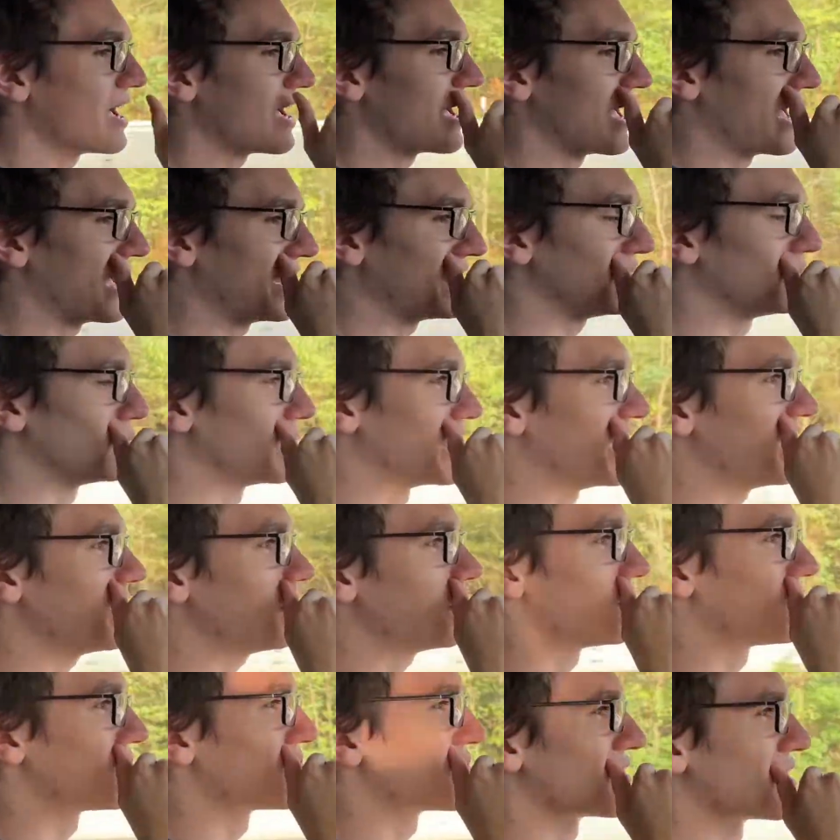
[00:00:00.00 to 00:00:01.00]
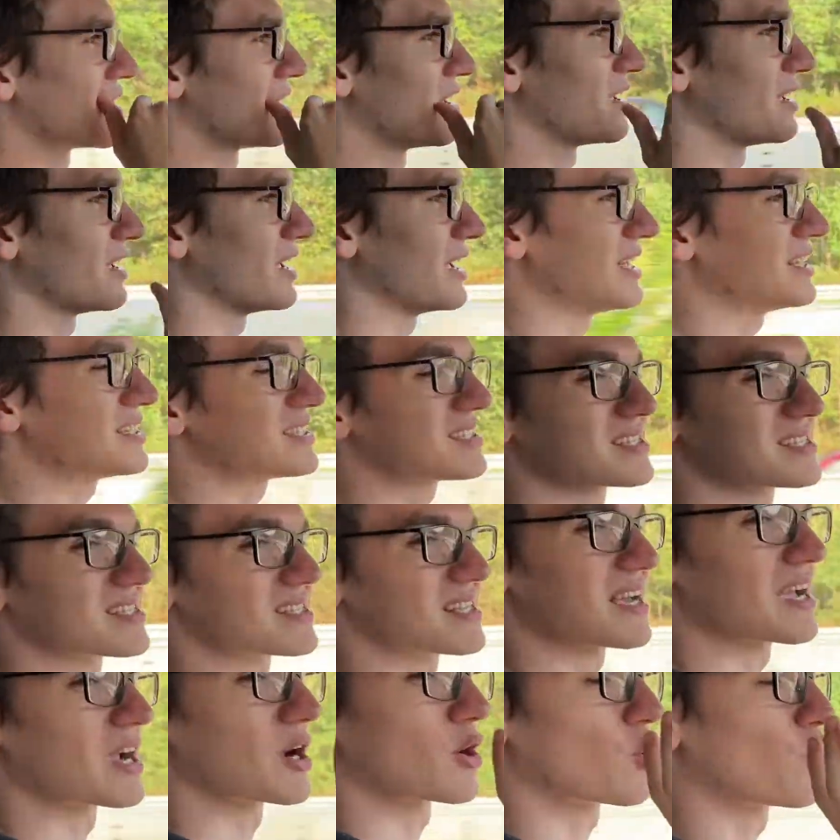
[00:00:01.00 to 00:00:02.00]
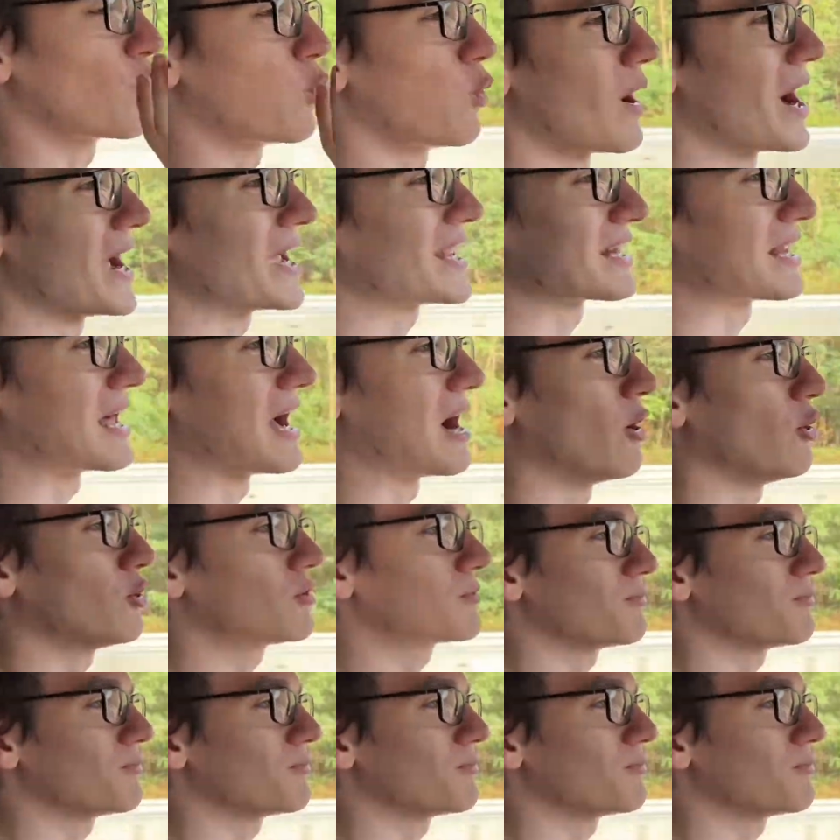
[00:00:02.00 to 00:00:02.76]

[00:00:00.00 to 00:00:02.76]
Anyway, it's quite loud,